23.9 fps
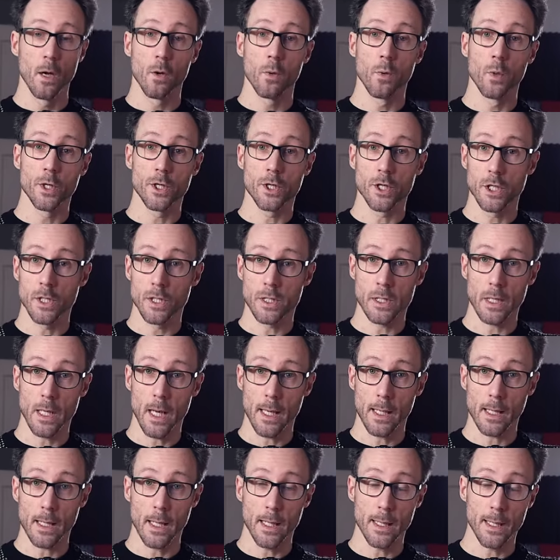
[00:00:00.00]
which is,
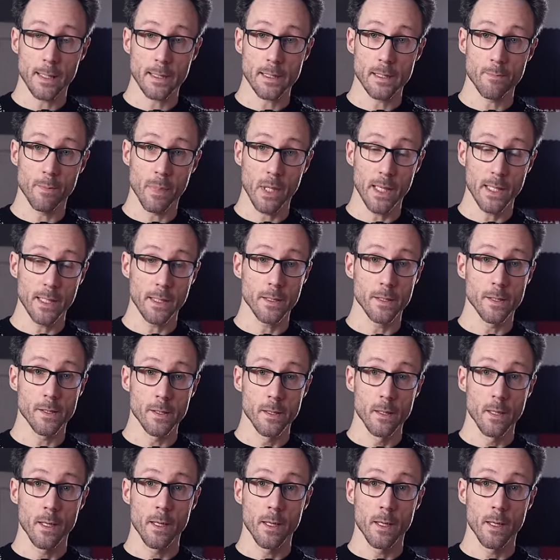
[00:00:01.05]
like I explained,